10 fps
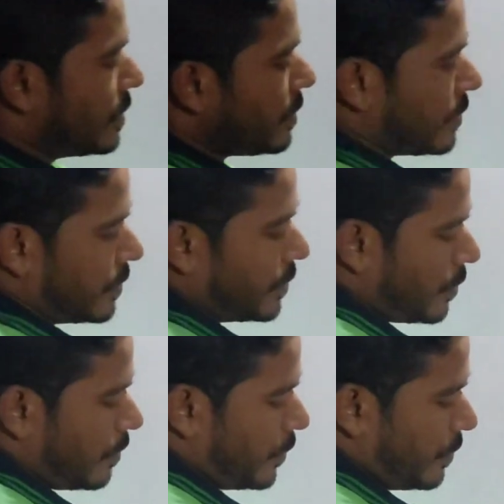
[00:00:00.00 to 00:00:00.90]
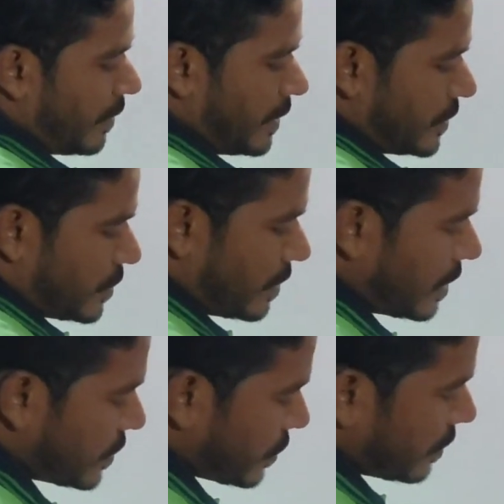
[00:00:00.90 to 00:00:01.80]
the top view. In
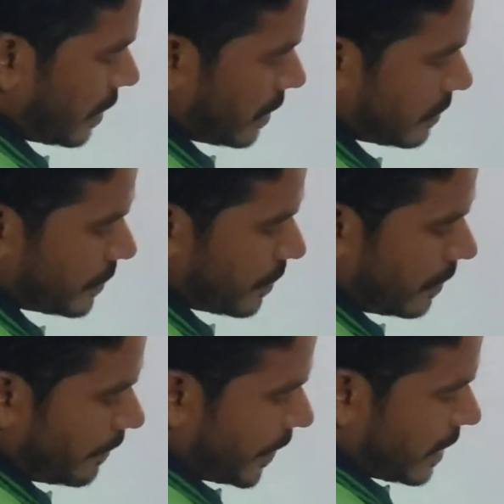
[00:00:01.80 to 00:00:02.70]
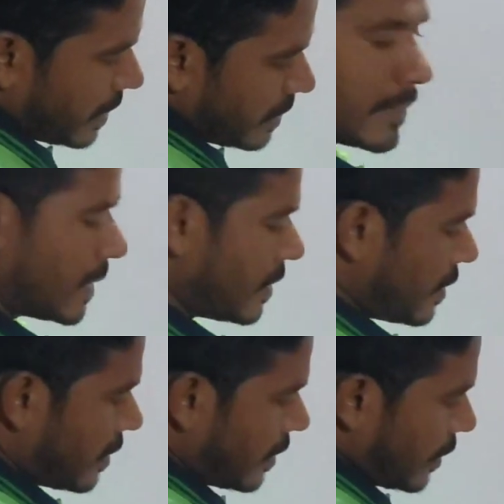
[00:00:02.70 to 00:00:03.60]
shortly, so I will draw.
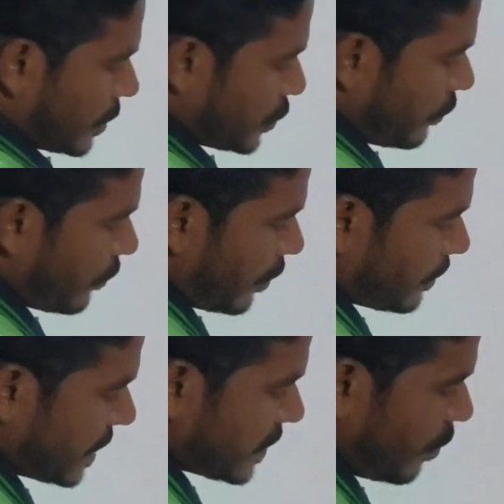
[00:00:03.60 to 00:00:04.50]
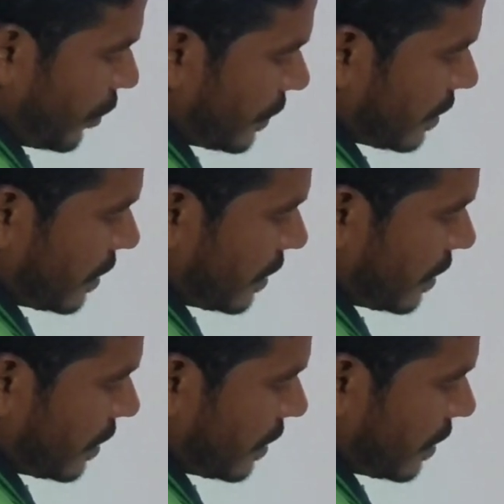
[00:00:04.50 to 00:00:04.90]
So from this point,